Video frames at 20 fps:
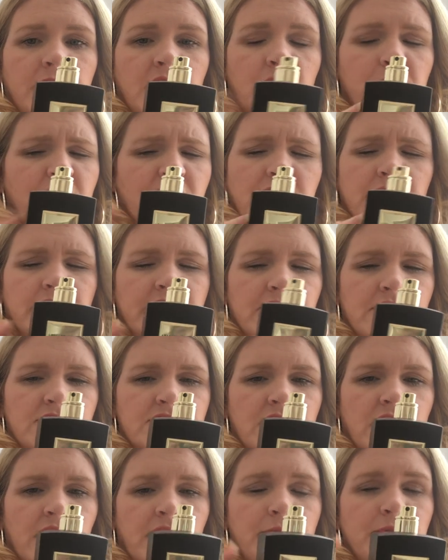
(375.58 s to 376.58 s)
or milliliter,
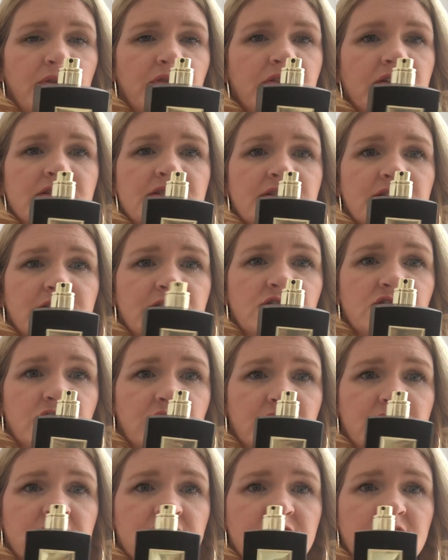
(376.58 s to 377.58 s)
sorry, but this is
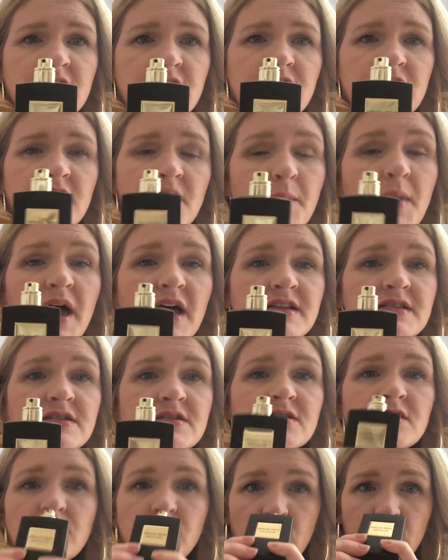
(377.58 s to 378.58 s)
just the
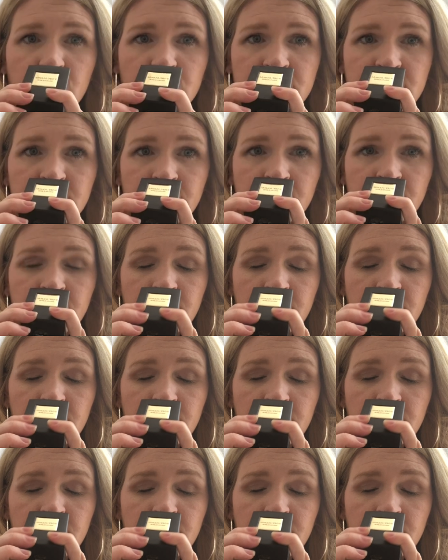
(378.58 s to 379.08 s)
best rose.